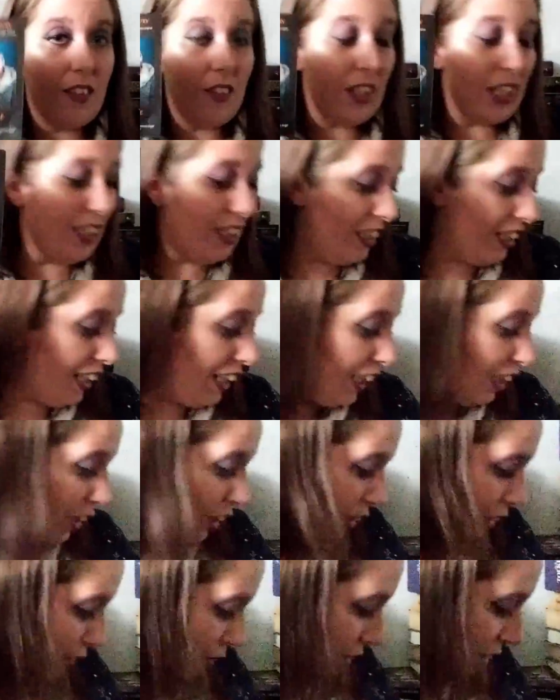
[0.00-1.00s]
So they did
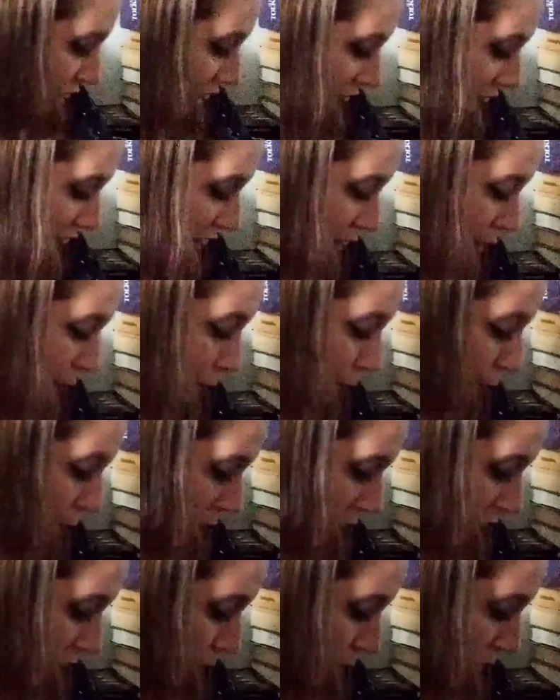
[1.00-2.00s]
include at the
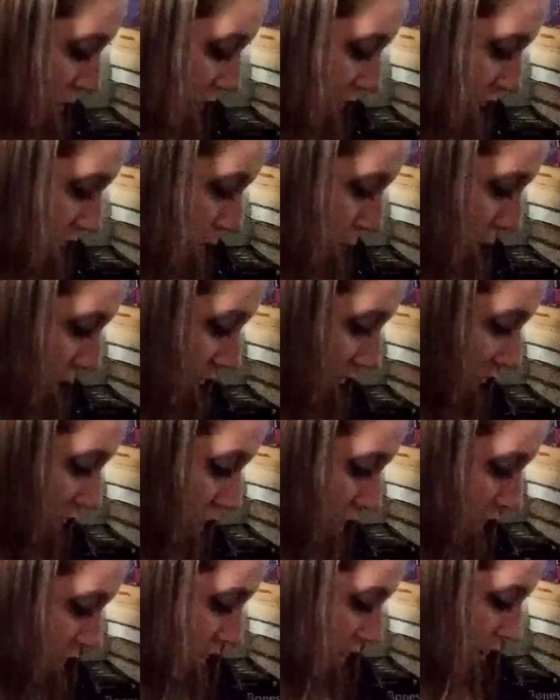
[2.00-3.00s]
bottom of this
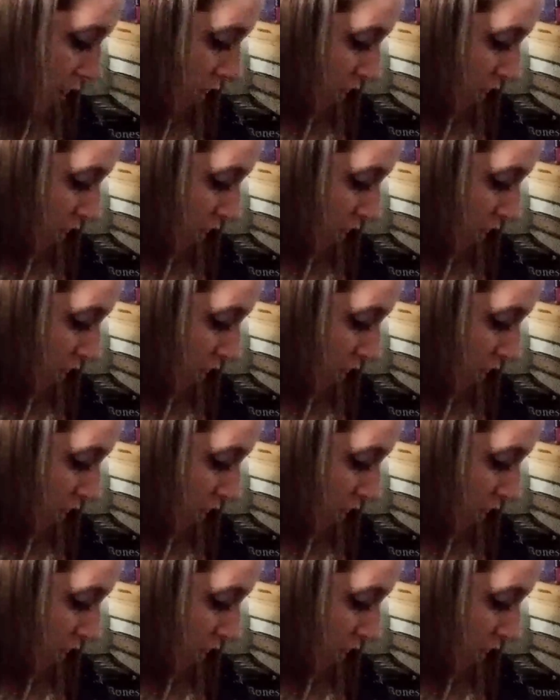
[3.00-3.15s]
page,